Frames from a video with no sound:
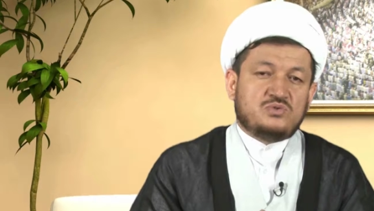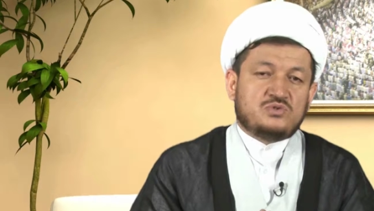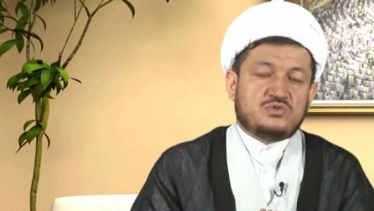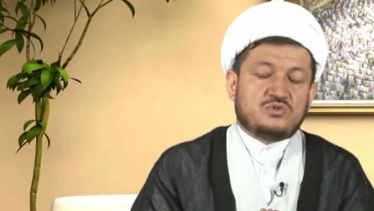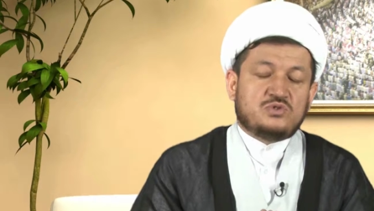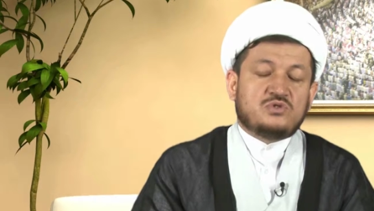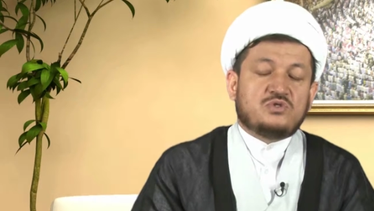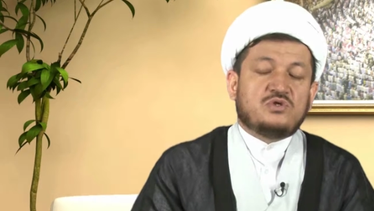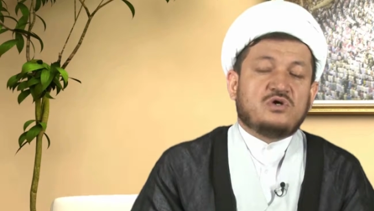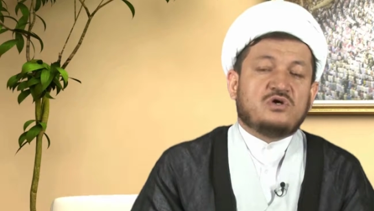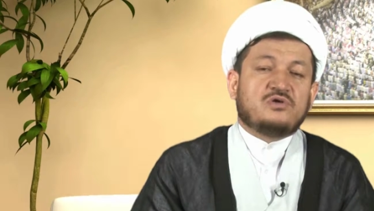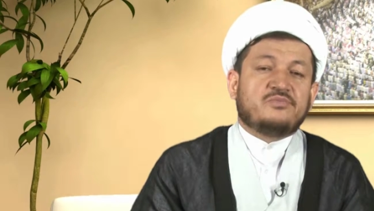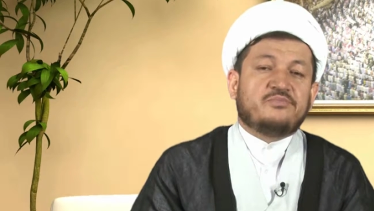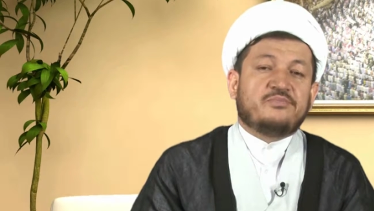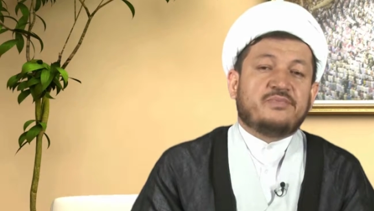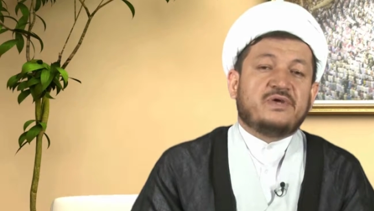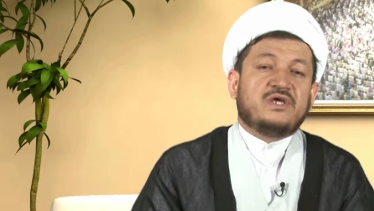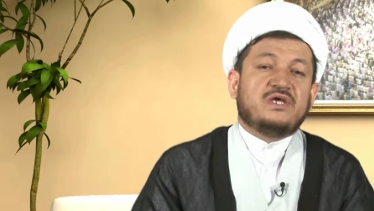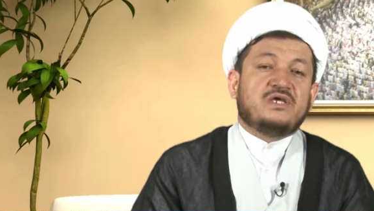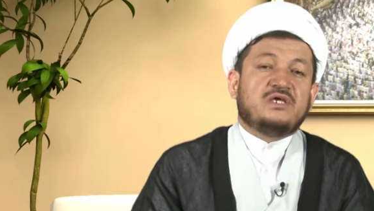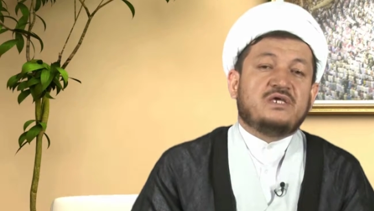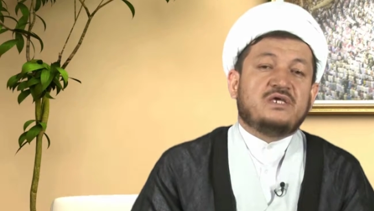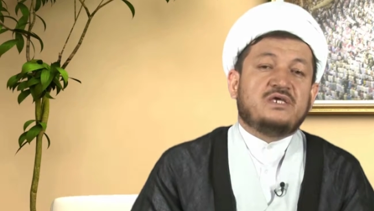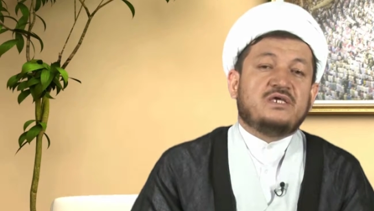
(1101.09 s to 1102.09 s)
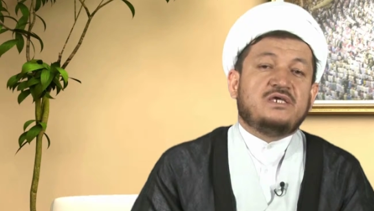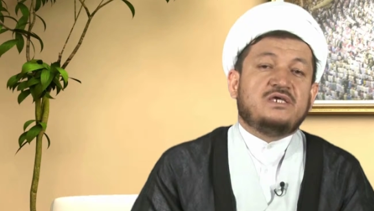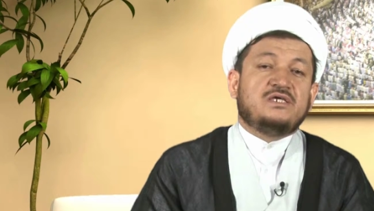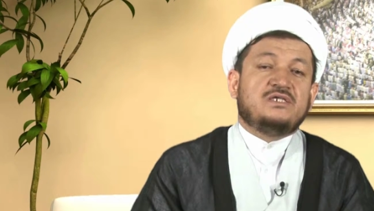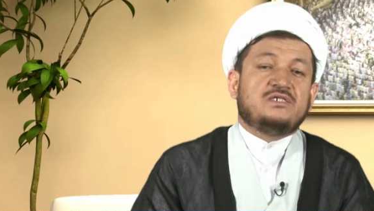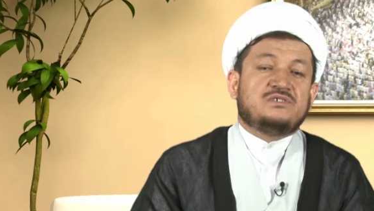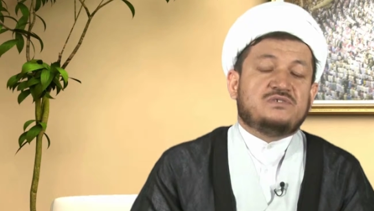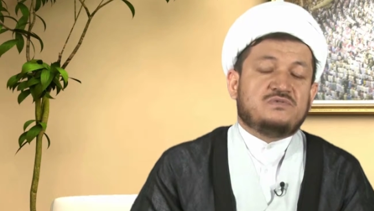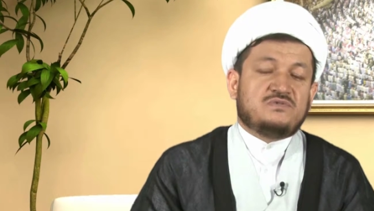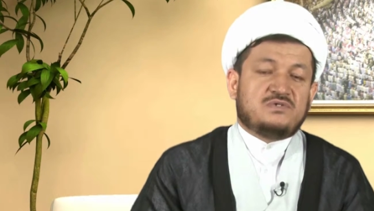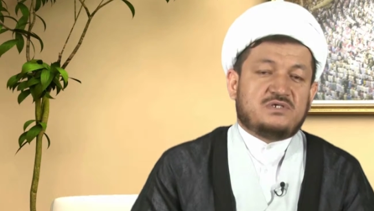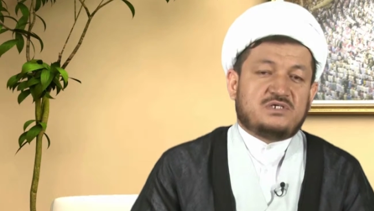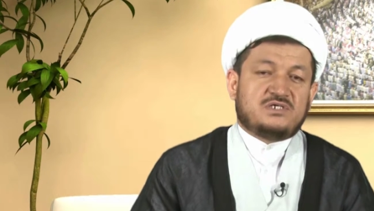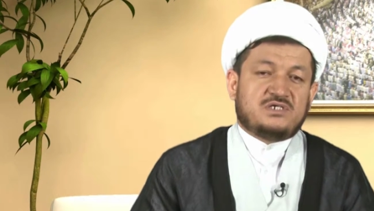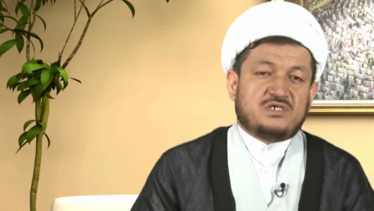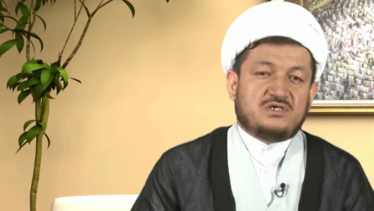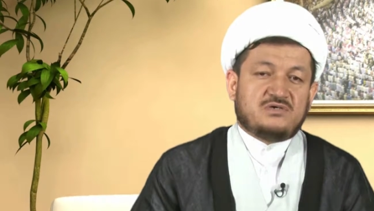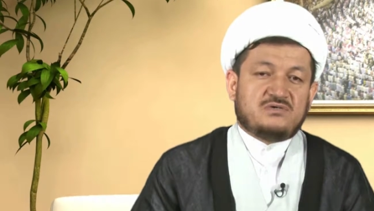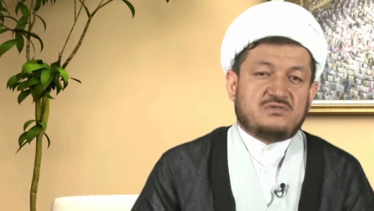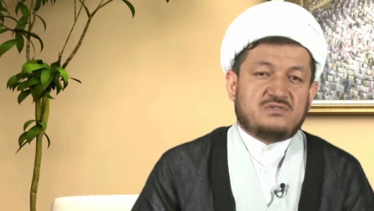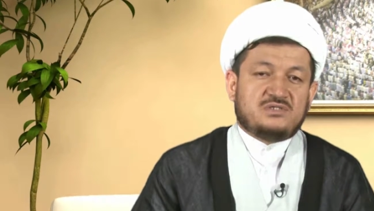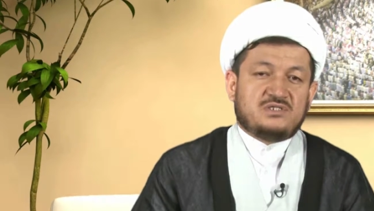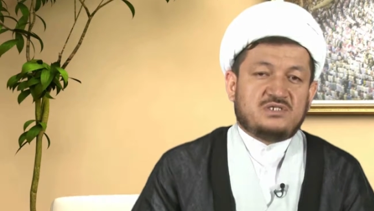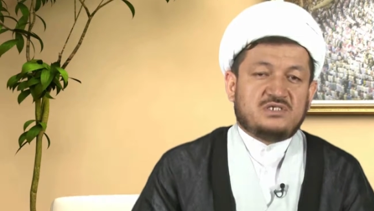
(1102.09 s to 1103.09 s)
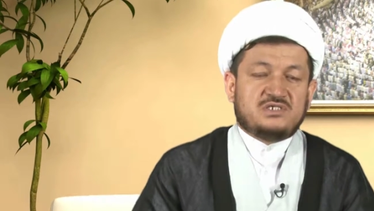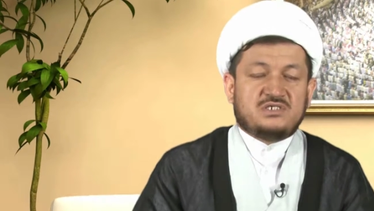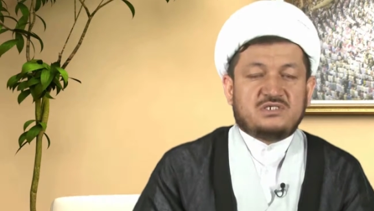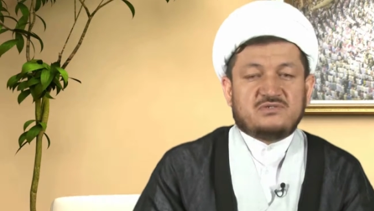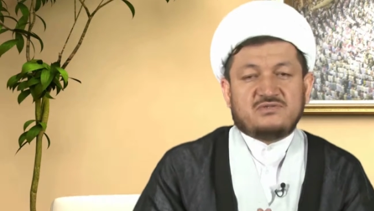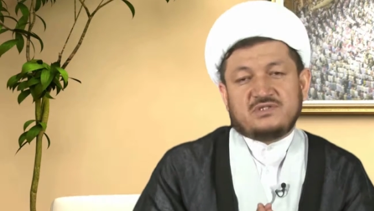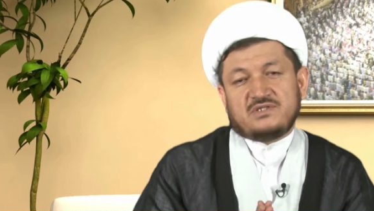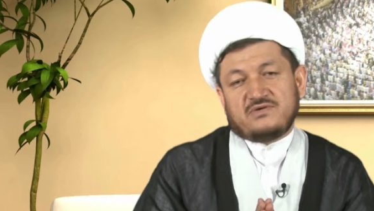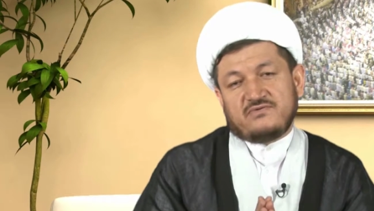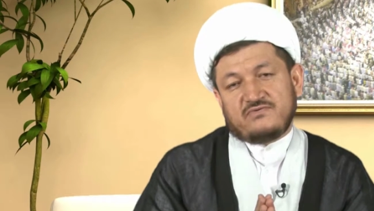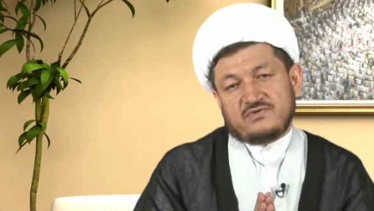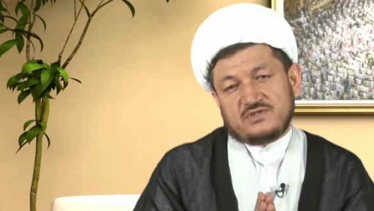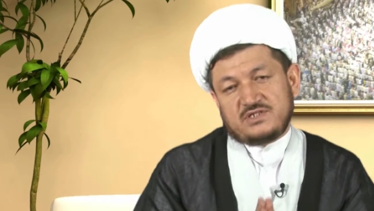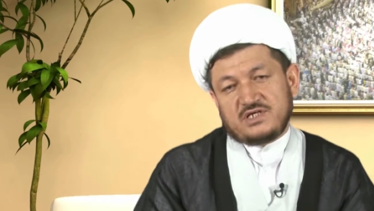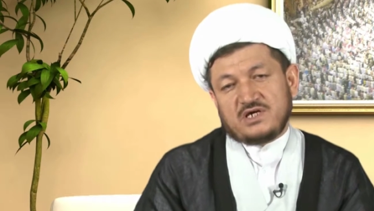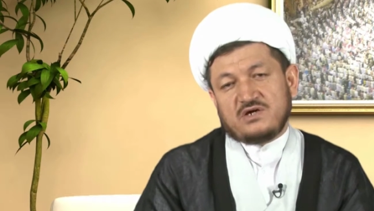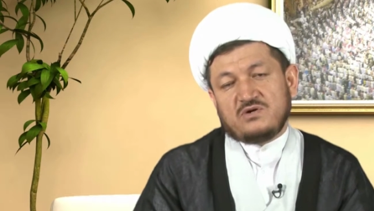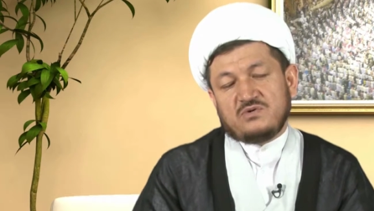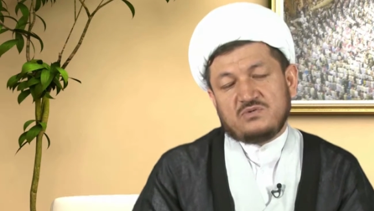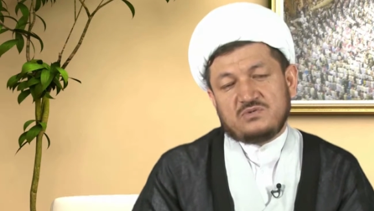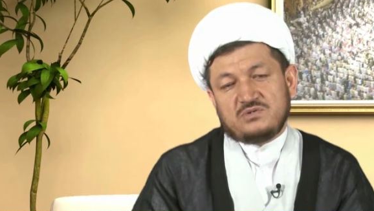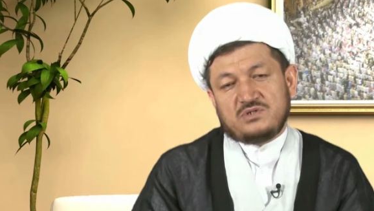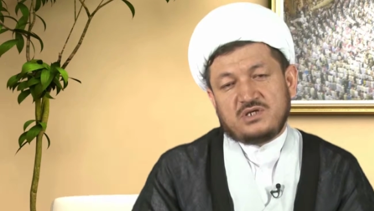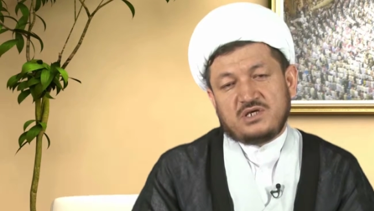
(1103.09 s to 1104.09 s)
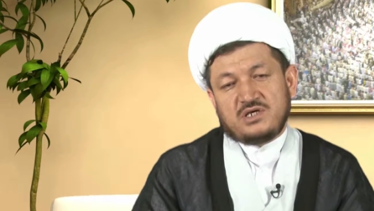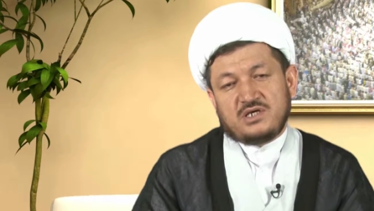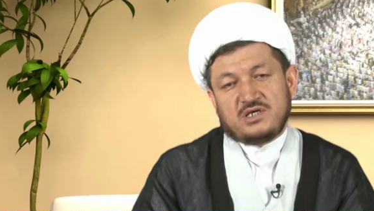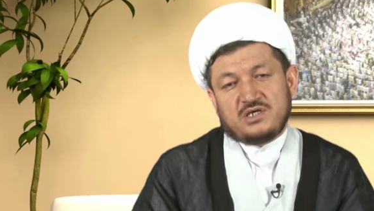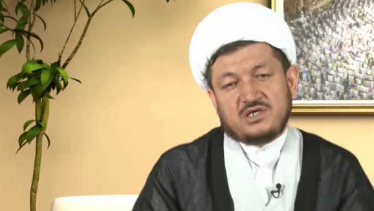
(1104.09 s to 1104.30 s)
should not pay heed to your doubt. The doubt